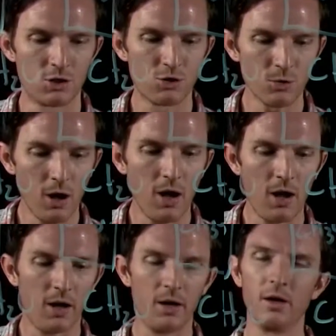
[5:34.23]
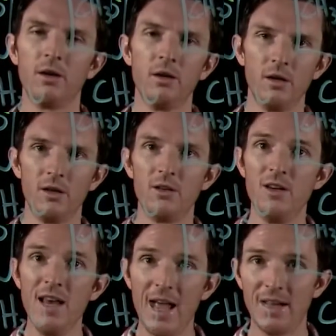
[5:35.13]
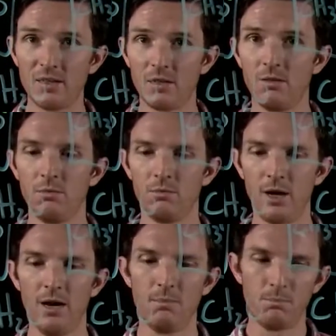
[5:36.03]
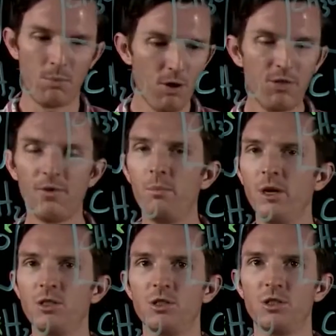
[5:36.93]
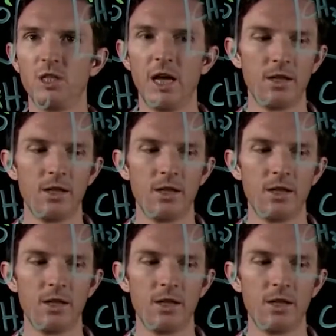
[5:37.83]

strong net, right, both of our mixtures